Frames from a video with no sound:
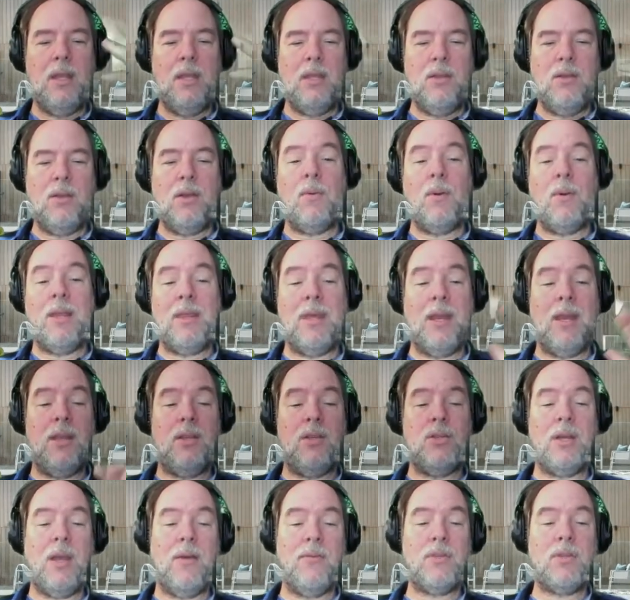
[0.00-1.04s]
You can write that in
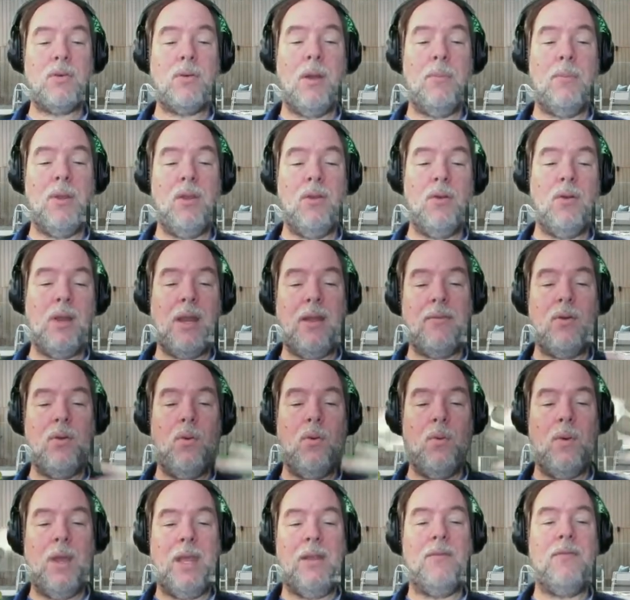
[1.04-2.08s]
JavaScript. You don't have to
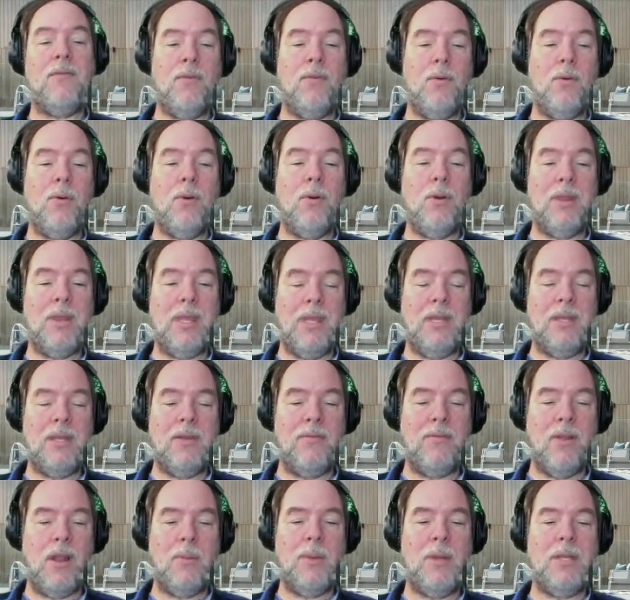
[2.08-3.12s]
wait for the
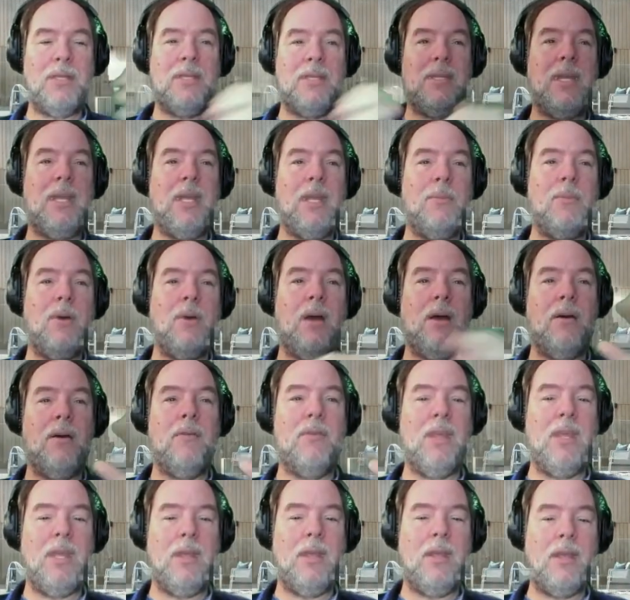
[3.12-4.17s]
development team
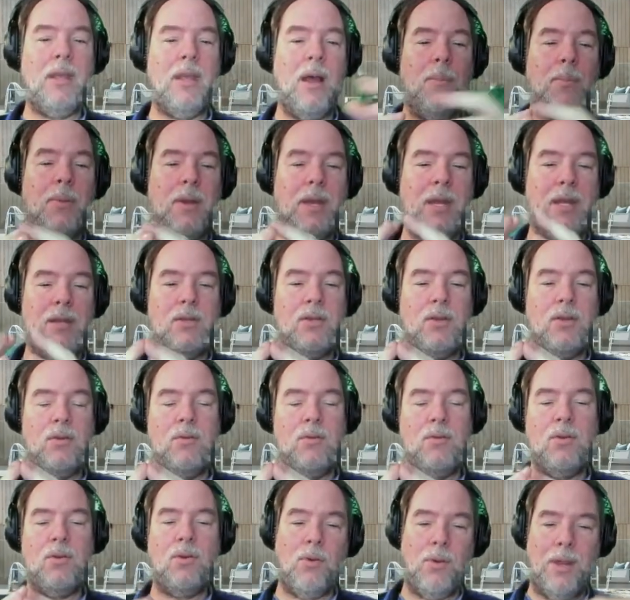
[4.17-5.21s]
of the company
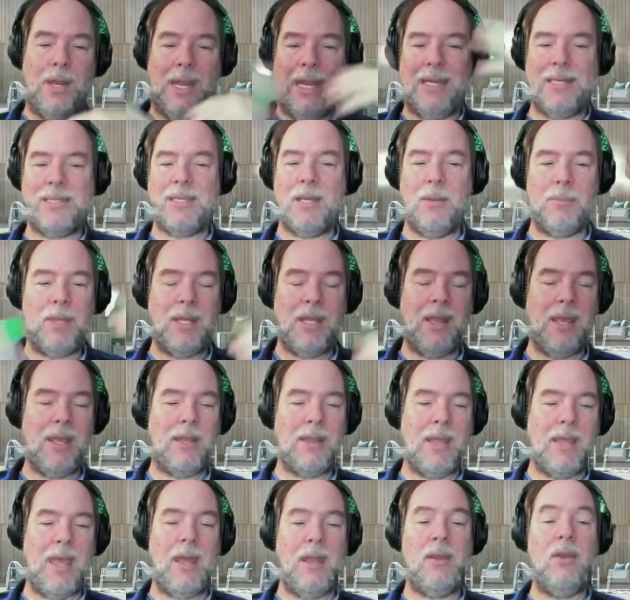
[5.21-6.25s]
to create something like
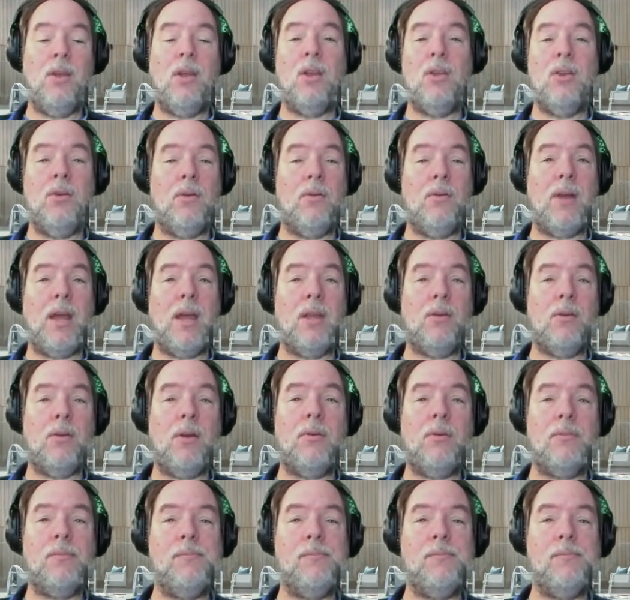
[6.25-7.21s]
that. You can do it on your own.